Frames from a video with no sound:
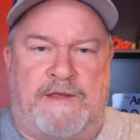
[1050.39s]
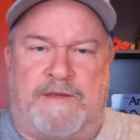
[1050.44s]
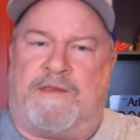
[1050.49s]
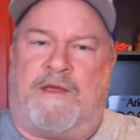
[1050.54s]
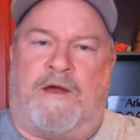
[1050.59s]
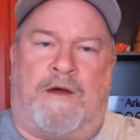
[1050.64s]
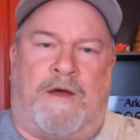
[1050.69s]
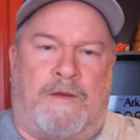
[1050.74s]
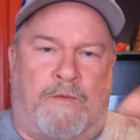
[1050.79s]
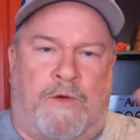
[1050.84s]
It
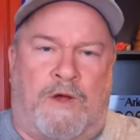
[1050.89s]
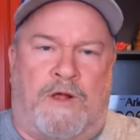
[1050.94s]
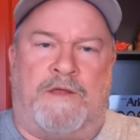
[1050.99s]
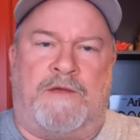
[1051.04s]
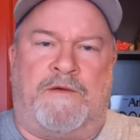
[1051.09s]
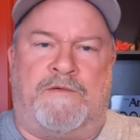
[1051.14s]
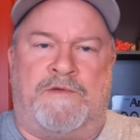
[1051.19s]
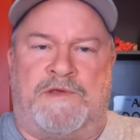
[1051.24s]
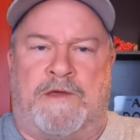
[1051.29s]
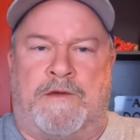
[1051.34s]
thawed while
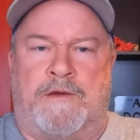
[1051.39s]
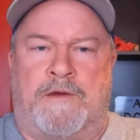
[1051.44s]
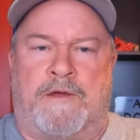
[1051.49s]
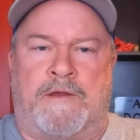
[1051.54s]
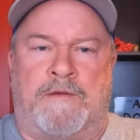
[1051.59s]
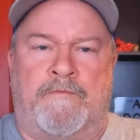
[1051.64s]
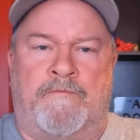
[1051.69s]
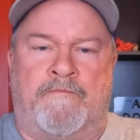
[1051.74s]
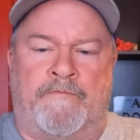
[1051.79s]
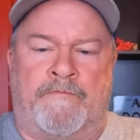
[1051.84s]
it was
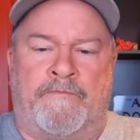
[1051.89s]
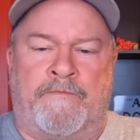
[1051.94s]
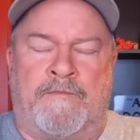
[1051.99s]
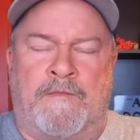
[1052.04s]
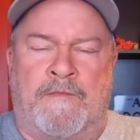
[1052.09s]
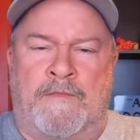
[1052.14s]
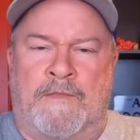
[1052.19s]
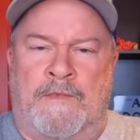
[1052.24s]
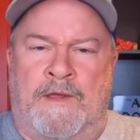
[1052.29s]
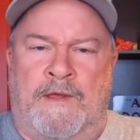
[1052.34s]
cooking.
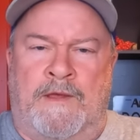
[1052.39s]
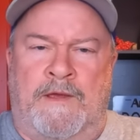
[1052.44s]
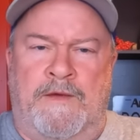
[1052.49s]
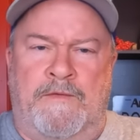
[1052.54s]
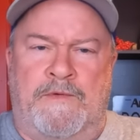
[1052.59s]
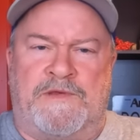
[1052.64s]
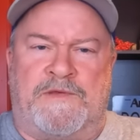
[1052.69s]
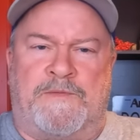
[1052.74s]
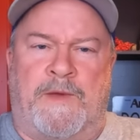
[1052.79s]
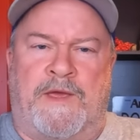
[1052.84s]
It
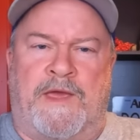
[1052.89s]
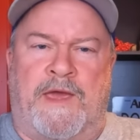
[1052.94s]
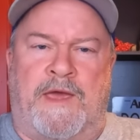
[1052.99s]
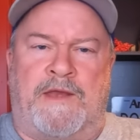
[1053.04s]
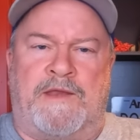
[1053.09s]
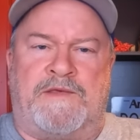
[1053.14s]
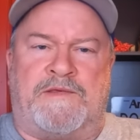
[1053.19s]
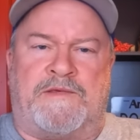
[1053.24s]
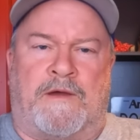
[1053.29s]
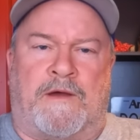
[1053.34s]
was
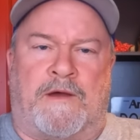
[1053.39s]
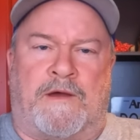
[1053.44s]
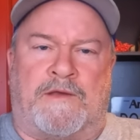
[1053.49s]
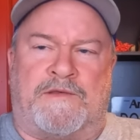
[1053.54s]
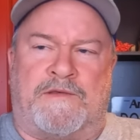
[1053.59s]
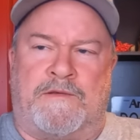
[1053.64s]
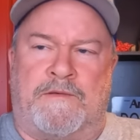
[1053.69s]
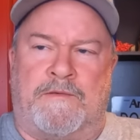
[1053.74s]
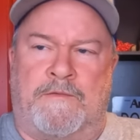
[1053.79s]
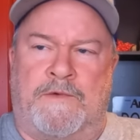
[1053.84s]
spaghetti
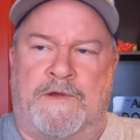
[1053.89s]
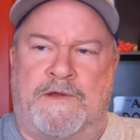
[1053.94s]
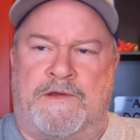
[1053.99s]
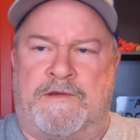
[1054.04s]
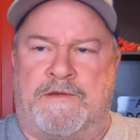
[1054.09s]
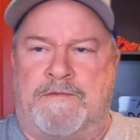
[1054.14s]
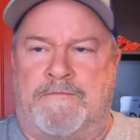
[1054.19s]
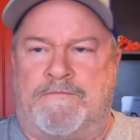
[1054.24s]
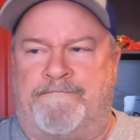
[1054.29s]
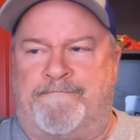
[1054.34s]
sauce,
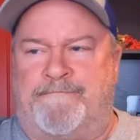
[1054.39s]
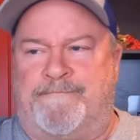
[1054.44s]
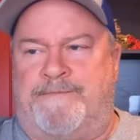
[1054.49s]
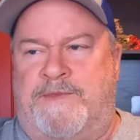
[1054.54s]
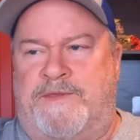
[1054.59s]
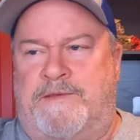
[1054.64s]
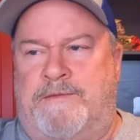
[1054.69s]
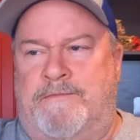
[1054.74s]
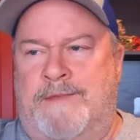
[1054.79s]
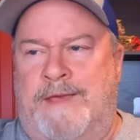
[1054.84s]
which
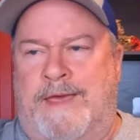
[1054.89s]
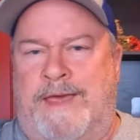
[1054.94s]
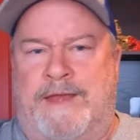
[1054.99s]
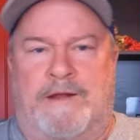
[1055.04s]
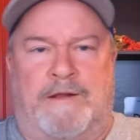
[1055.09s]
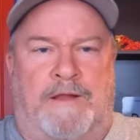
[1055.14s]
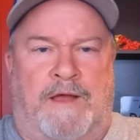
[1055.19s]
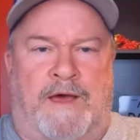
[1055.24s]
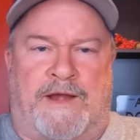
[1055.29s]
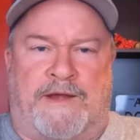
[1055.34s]

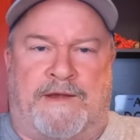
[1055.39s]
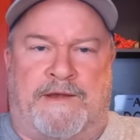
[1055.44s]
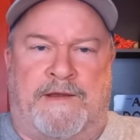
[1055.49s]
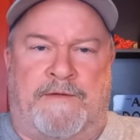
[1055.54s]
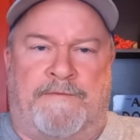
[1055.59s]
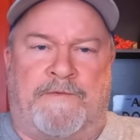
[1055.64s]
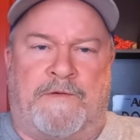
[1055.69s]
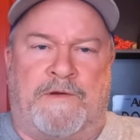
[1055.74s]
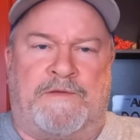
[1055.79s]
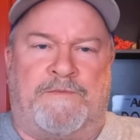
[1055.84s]
ain't a lot of
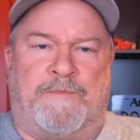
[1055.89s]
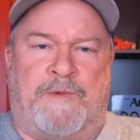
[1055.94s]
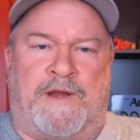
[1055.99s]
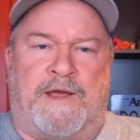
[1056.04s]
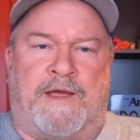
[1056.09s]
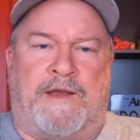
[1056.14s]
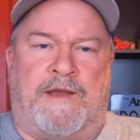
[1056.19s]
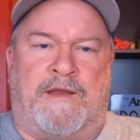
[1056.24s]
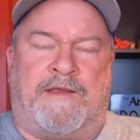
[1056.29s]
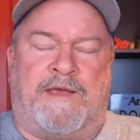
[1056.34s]
difference, but
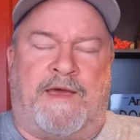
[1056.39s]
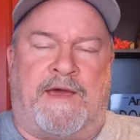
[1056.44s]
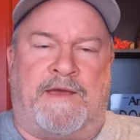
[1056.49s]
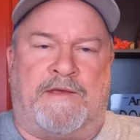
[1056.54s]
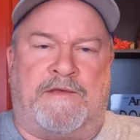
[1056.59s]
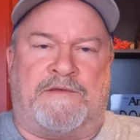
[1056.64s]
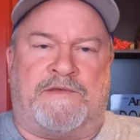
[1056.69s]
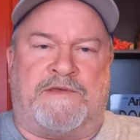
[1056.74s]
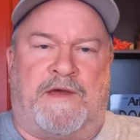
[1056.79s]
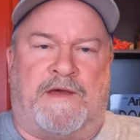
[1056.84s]
I had
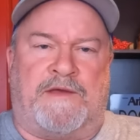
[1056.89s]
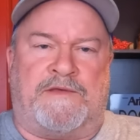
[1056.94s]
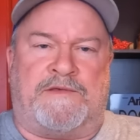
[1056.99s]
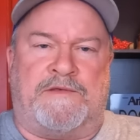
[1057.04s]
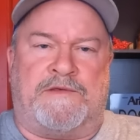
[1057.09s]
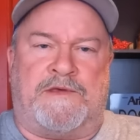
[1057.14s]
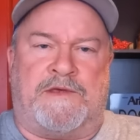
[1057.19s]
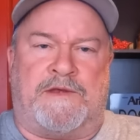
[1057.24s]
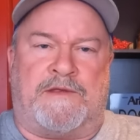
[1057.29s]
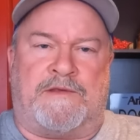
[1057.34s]
Italian
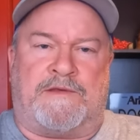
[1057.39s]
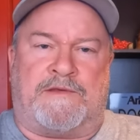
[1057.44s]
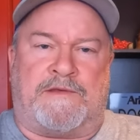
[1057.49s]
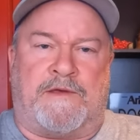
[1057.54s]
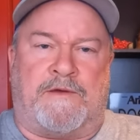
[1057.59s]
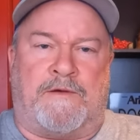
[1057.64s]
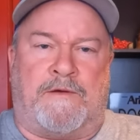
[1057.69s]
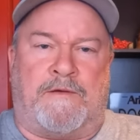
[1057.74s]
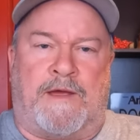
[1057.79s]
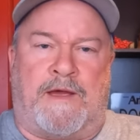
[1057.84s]
sausage in it,
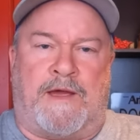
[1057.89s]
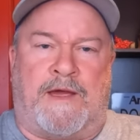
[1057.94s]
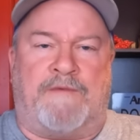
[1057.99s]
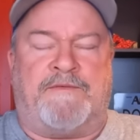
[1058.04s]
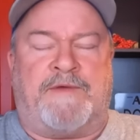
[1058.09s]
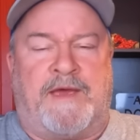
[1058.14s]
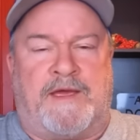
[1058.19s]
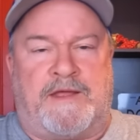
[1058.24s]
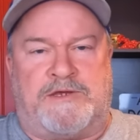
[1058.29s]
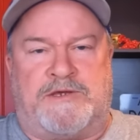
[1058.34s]
so
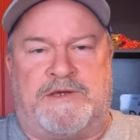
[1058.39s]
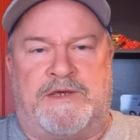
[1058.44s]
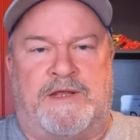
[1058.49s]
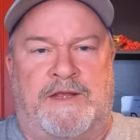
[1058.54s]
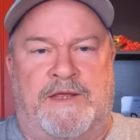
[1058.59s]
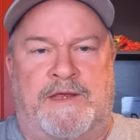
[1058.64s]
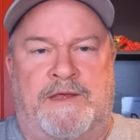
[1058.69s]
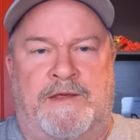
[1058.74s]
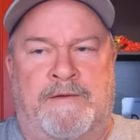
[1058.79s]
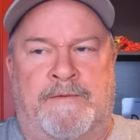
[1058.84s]
I've got
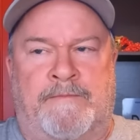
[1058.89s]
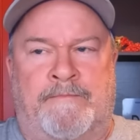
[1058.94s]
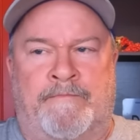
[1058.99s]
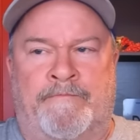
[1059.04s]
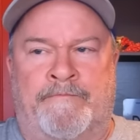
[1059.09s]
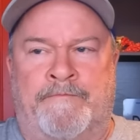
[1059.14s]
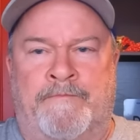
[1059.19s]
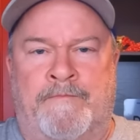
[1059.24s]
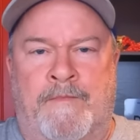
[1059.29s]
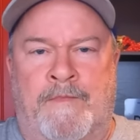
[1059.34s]
chili
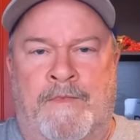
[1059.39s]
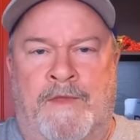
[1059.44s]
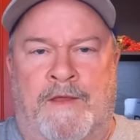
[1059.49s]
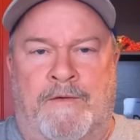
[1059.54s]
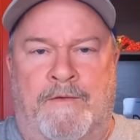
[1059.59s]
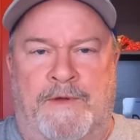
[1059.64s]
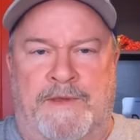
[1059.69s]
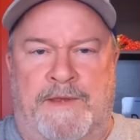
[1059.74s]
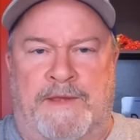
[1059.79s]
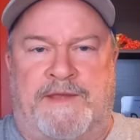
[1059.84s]

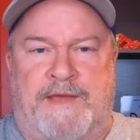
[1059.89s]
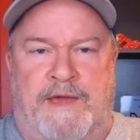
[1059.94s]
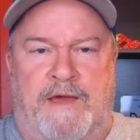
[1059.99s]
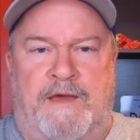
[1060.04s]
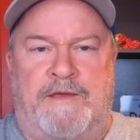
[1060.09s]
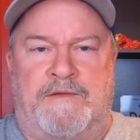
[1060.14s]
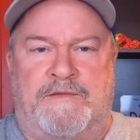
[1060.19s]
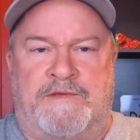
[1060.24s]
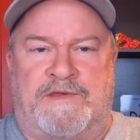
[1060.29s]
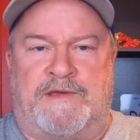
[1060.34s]
with
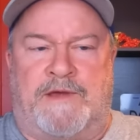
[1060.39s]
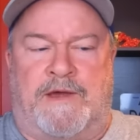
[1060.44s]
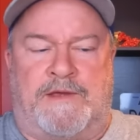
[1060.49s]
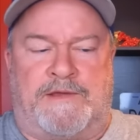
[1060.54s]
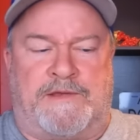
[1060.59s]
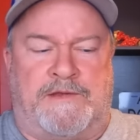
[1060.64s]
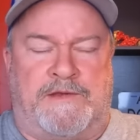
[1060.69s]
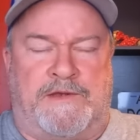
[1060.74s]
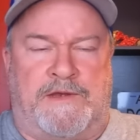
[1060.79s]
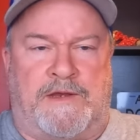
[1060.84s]
Italian
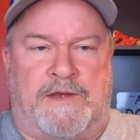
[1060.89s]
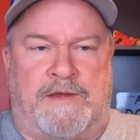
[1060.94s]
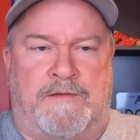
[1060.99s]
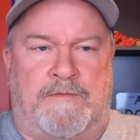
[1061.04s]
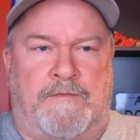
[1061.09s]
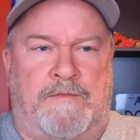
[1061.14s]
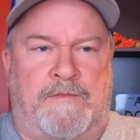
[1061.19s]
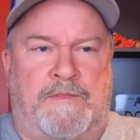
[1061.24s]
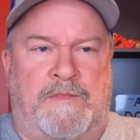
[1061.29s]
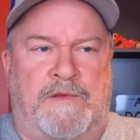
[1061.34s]
sausage in it.
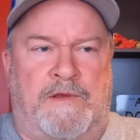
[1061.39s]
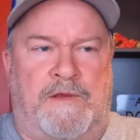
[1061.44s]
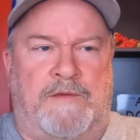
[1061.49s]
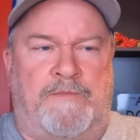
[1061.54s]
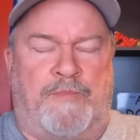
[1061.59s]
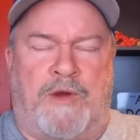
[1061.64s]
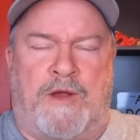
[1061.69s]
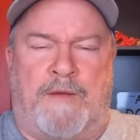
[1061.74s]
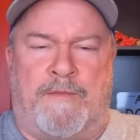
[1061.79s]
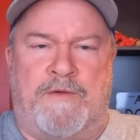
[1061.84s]

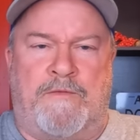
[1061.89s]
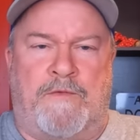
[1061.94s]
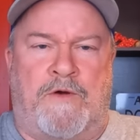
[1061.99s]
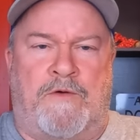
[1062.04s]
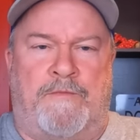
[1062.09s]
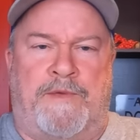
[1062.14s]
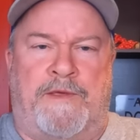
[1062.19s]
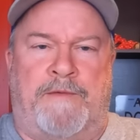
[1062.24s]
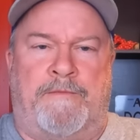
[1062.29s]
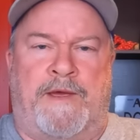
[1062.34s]
It probably
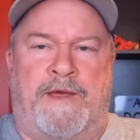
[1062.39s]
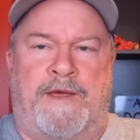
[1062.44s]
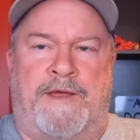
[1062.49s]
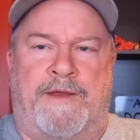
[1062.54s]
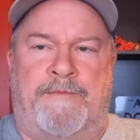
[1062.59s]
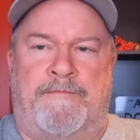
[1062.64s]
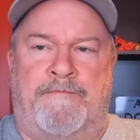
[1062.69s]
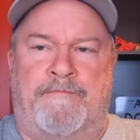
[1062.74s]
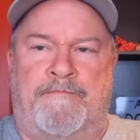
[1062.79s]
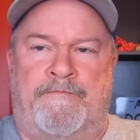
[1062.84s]
won't be
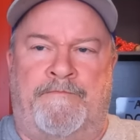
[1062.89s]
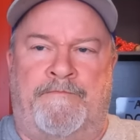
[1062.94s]
bad.